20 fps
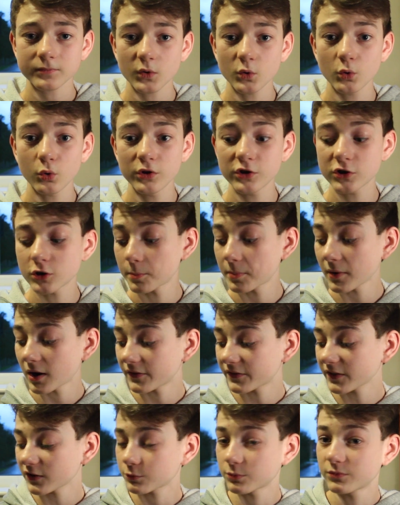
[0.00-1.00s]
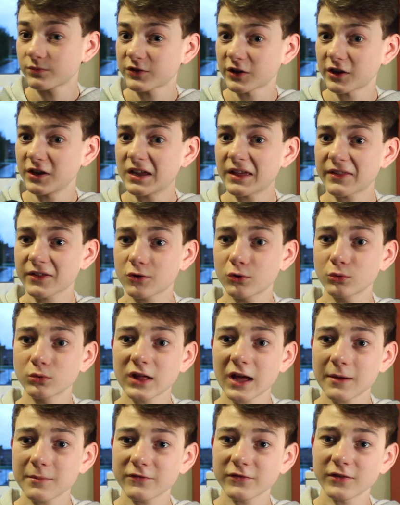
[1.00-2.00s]
or you could buy this so you get the cool
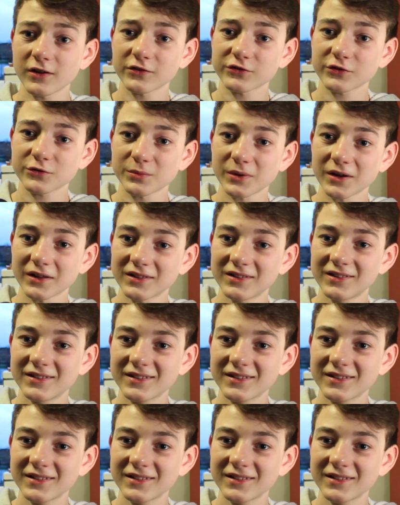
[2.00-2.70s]
camouflage as well.